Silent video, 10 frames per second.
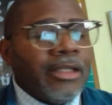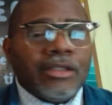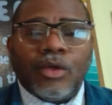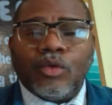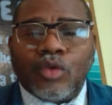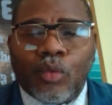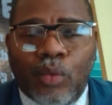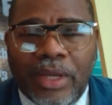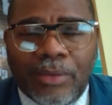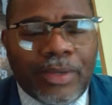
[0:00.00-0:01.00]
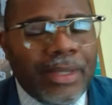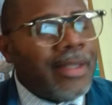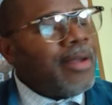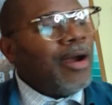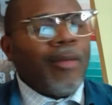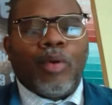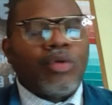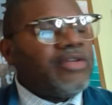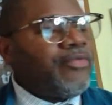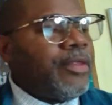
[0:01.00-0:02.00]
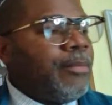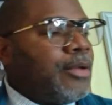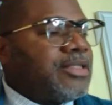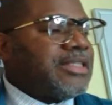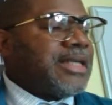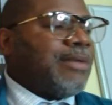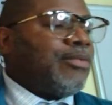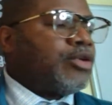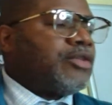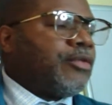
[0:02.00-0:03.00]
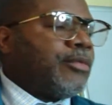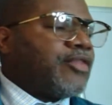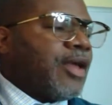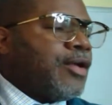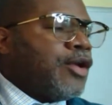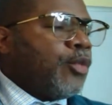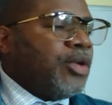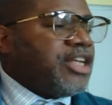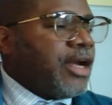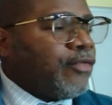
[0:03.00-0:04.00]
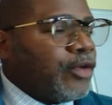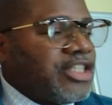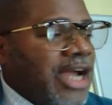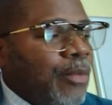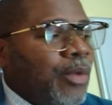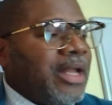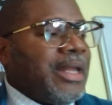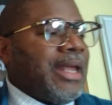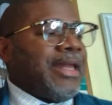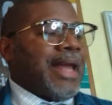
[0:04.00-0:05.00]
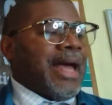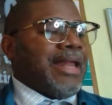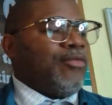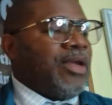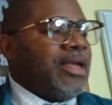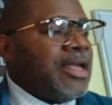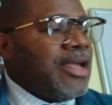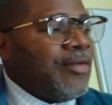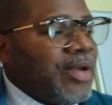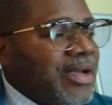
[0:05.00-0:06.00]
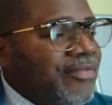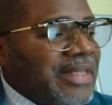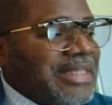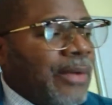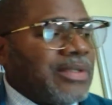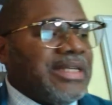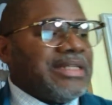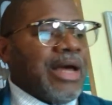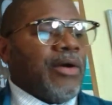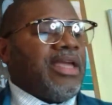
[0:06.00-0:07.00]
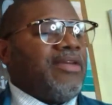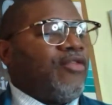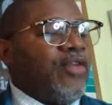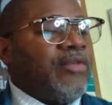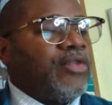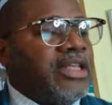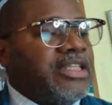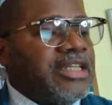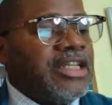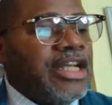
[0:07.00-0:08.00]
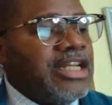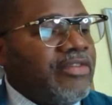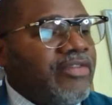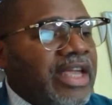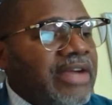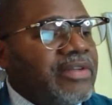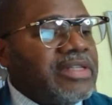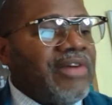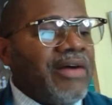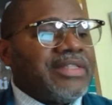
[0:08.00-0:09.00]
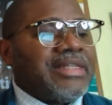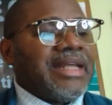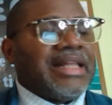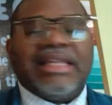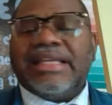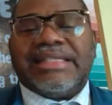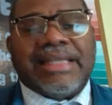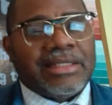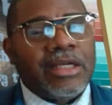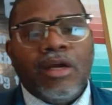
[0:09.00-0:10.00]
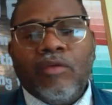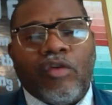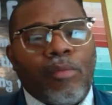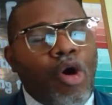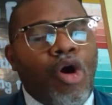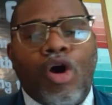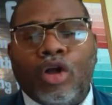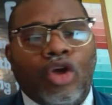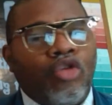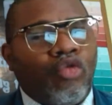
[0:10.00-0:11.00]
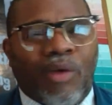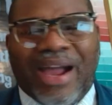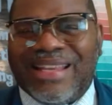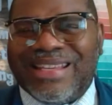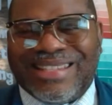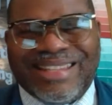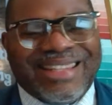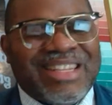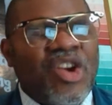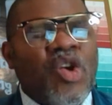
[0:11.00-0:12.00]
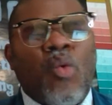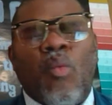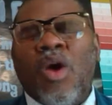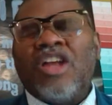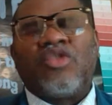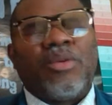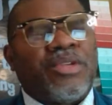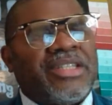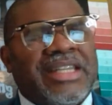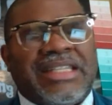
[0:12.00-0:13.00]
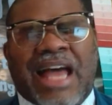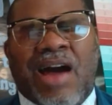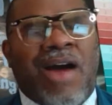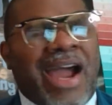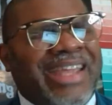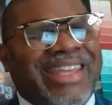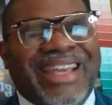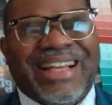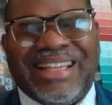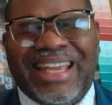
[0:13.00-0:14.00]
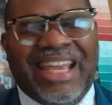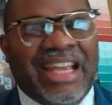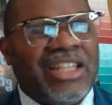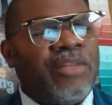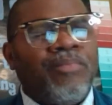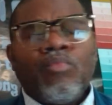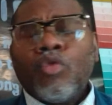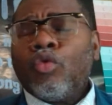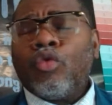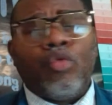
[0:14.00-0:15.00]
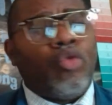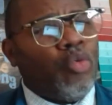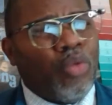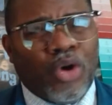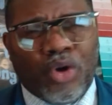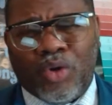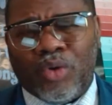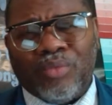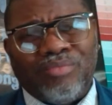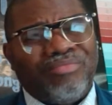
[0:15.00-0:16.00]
so, so we we approaching from the mercy side, approaching from the mercy side. We share First John one and nine. If we if we confess our sins, how He's faithful and just to forgive us of our sin and cleanse us from all unrighteousness. One scripture says, "Now are ye cleansed through the word."